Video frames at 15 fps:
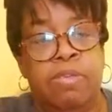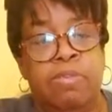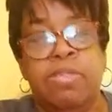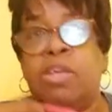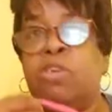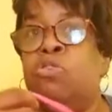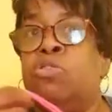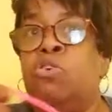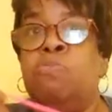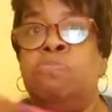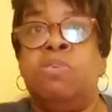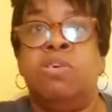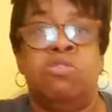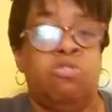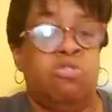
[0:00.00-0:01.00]
Thank you so
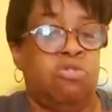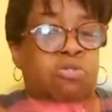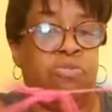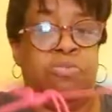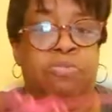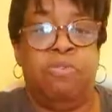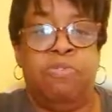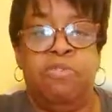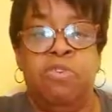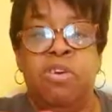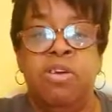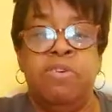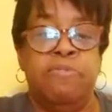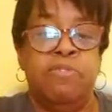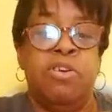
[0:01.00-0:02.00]
much
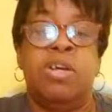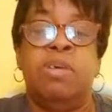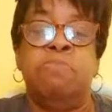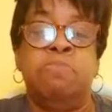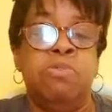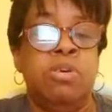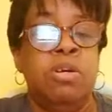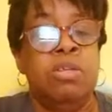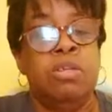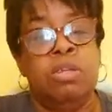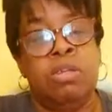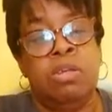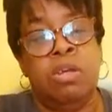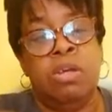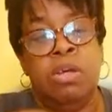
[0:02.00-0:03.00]
for your input and
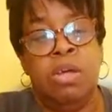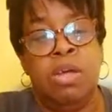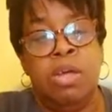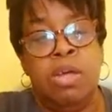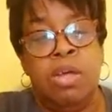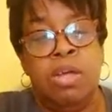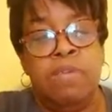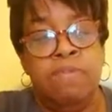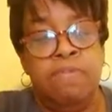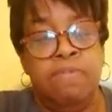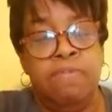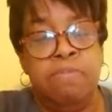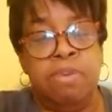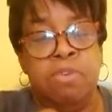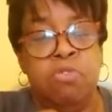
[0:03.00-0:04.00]

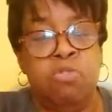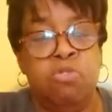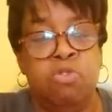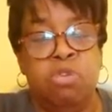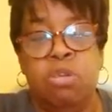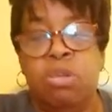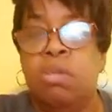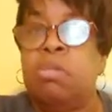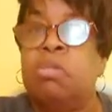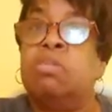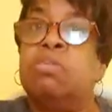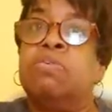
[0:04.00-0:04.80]
information.